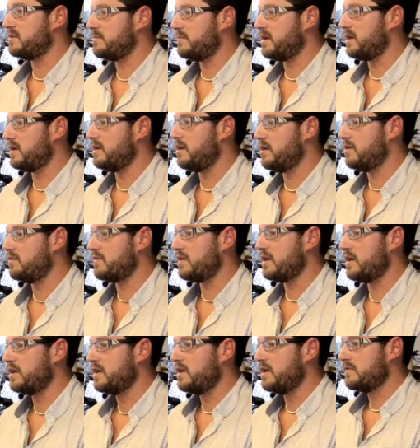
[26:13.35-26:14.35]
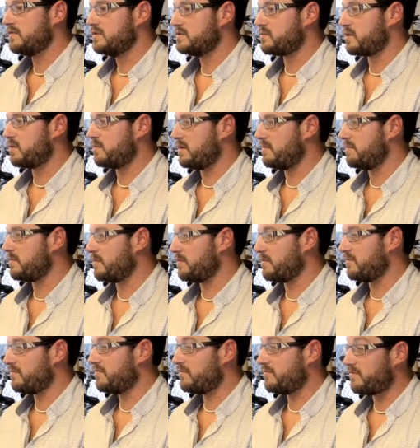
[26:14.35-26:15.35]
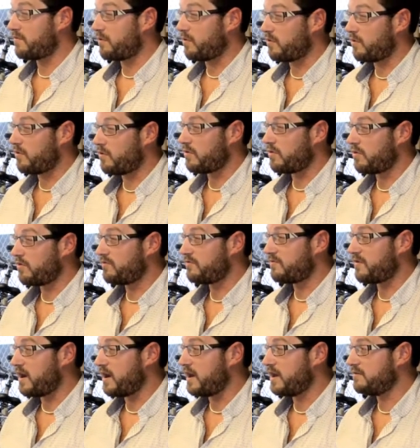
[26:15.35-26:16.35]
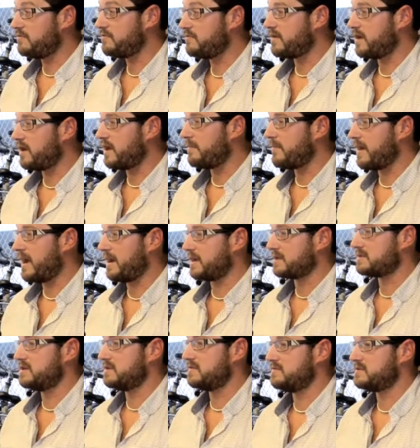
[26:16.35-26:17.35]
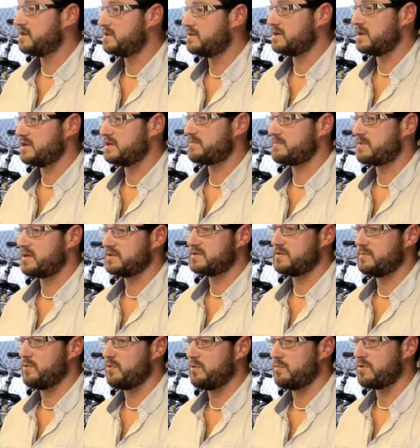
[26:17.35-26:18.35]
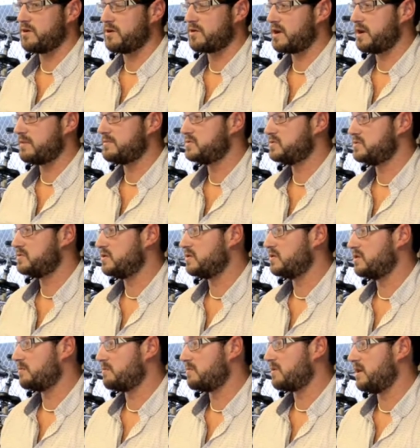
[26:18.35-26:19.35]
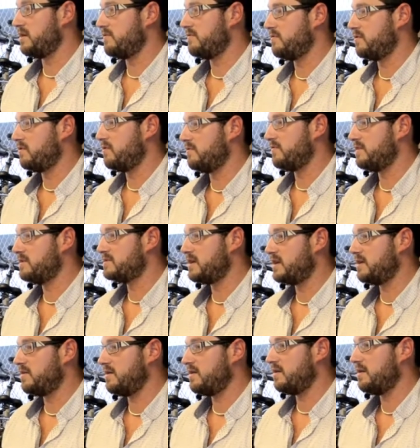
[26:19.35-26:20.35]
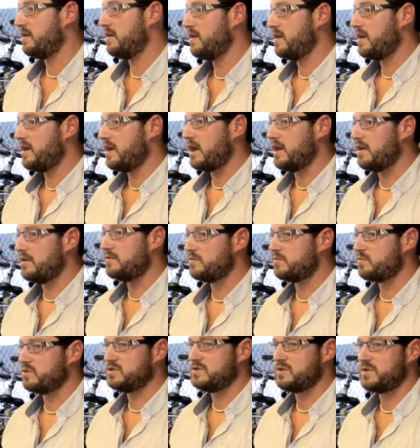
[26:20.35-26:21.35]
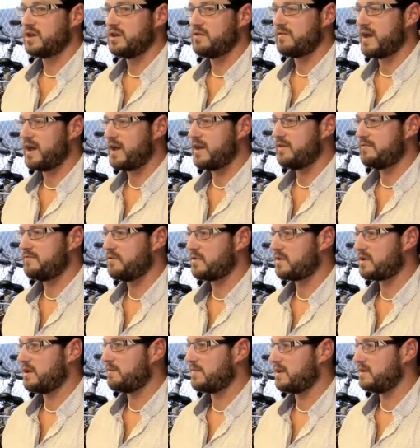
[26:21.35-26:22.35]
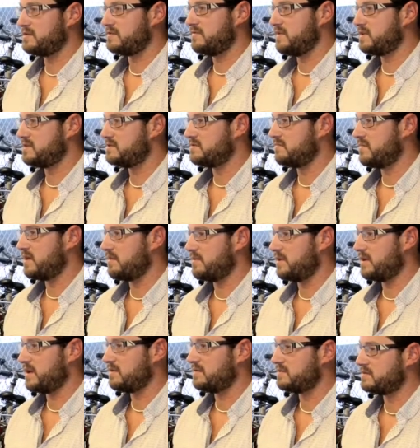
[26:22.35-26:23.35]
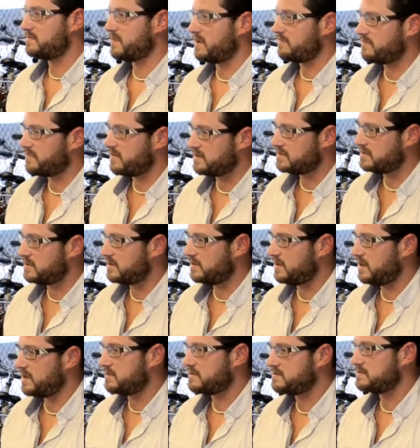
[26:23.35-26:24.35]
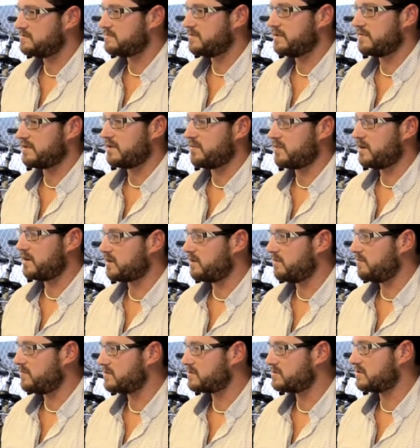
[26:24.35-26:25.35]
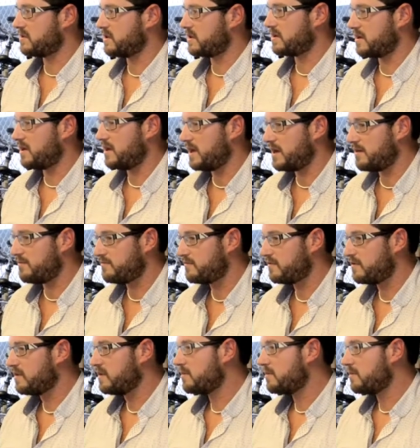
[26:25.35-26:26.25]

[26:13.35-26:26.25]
I mean, I know that it's probably at the moment 4 or 5 active social enterprise support programmes which you could apply for in this area. And would you know that if you were coming into this and maybe you hadn't spent 13 years living and working in Bristol like I have?